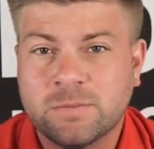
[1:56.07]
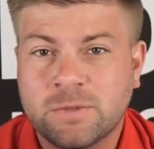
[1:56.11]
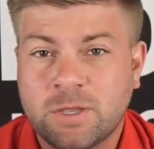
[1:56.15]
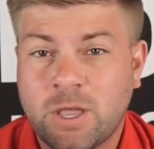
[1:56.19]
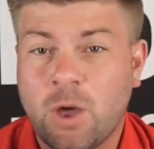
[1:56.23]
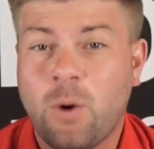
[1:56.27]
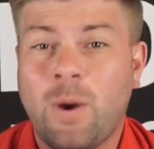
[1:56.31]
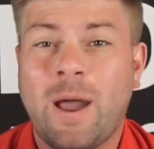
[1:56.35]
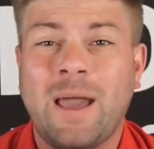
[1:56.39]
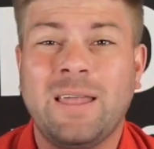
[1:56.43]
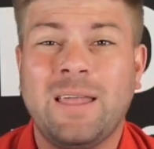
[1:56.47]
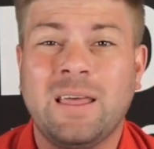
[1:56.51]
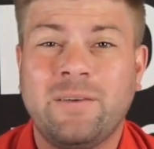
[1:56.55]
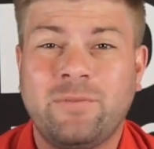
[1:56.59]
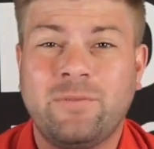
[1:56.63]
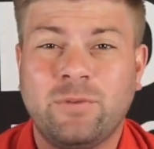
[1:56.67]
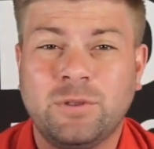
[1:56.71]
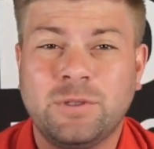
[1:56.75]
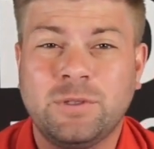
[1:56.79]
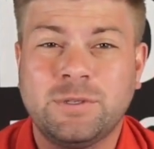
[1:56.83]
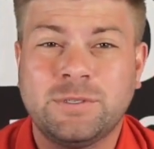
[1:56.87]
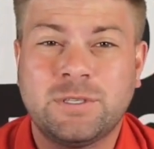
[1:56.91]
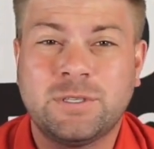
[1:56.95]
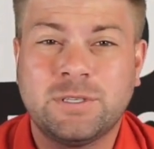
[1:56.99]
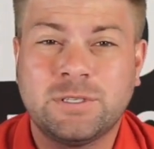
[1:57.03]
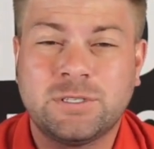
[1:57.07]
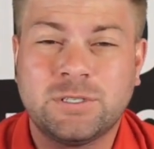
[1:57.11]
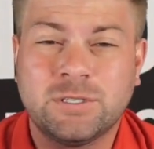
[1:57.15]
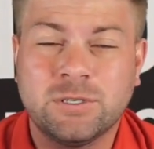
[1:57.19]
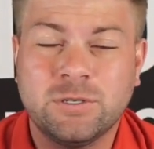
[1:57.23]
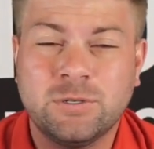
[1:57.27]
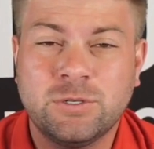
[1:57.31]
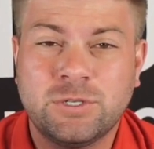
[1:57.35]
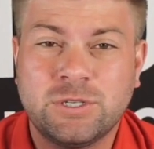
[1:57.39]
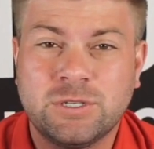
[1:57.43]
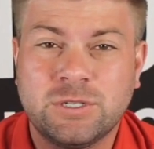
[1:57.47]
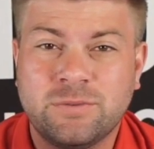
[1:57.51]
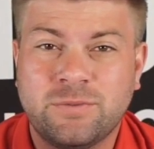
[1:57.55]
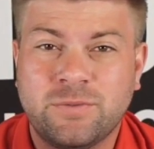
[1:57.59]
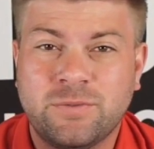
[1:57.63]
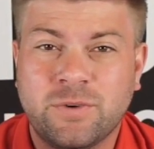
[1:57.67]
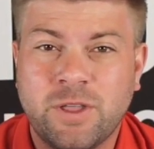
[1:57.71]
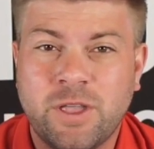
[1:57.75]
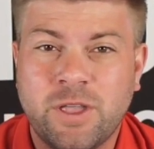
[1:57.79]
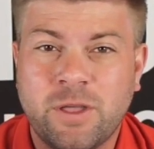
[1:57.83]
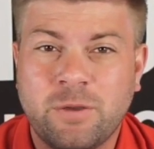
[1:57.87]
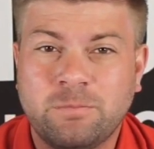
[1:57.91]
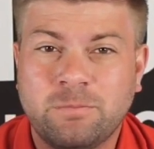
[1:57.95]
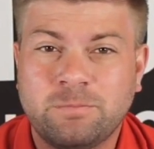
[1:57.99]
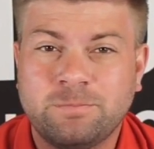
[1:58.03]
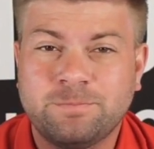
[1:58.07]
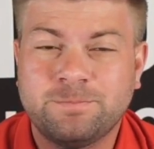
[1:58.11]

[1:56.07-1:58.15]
GoHighLevel is the solution for you.